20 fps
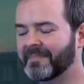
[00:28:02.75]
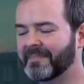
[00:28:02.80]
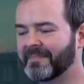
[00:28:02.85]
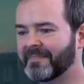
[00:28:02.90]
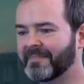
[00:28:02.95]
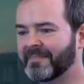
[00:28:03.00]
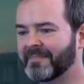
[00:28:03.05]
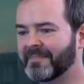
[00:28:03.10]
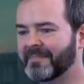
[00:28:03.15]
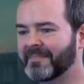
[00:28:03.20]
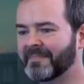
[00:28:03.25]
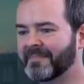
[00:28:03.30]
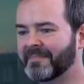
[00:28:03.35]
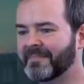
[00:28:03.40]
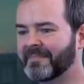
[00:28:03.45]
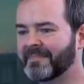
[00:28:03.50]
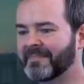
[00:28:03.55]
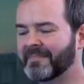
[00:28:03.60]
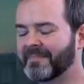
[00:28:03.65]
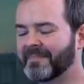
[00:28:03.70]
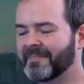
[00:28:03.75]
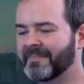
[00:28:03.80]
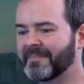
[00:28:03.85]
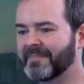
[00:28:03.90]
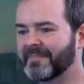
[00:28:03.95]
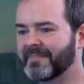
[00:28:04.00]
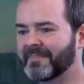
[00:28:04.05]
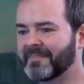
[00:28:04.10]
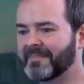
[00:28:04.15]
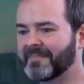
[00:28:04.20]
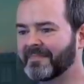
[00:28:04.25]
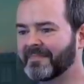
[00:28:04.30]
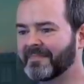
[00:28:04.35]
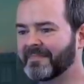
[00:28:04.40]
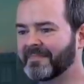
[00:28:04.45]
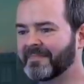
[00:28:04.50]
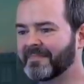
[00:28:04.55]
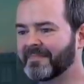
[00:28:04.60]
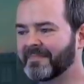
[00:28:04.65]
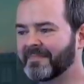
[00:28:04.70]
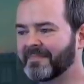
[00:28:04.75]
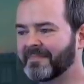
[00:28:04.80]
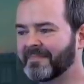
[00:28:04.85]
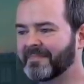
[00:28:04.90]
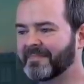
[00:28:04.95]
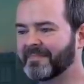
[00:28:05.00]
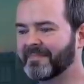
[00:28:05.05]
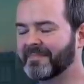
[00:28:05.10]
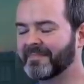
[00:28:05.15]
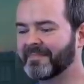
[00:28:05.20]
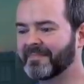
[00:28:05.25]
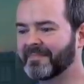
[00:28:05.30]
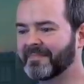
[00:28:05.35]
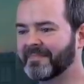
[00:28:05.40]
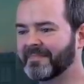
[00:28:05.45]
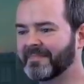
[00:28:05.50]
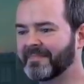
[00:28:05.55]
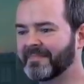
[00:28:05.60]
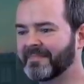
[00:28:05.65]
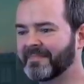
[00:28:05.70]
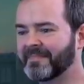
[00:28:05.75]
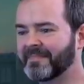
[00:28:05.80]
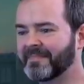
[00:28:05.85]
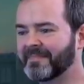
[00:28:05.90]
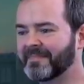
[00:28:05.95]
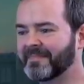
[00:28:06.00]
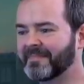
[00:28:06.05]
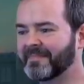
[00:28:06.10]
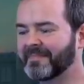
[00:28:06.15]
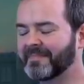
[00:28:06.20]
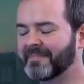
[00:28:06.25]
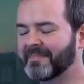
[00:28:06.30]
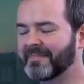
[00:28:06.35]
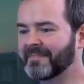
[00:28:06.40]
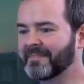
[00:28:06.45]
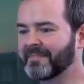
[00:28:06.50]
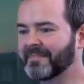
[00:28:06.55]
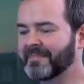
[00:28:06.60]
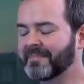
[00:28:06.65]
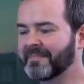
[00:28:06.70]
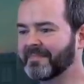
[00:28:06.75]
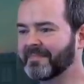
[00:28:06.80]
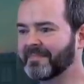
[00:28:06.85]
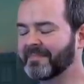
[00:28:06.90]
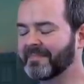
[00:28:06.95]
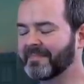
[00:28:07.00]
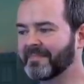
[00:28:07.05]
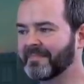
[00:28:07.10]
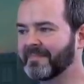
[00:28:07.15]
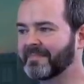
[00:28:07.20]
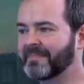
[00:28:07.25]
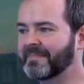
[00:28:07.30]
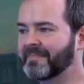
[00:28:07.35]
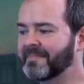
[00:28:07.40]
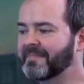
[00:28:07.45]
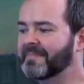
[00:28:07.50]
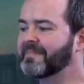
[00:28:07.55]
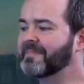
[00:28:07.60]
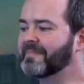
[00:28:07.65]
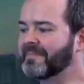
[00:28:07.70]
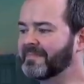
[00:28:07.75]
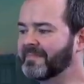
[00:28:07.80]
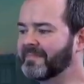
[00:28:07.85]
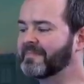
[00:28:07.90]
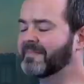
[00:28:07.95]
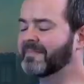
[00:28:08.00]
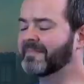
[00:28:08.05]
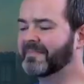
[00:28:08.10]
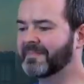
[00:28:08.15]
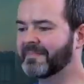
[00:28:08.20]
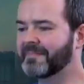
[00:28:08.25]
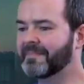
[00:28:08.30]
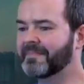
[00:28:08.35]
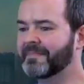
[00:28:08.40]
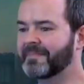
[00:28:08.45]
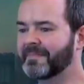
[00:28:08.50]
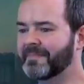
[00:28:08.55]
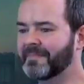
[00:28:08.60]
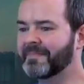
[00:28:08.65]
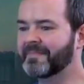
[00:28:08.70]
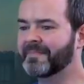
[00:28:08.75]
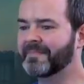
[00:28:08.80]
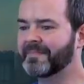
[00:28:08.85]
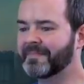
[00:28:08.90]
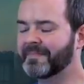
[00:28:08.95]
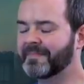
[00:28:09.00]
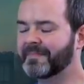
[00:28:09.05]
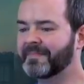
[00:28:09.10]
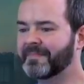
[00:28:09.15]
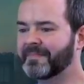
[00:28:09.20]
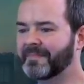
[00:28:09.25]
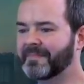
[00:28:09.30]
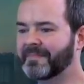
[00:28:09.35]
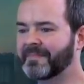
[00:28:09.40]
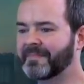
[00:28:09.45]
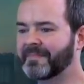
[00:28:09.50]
No words are spoken by the person on screen.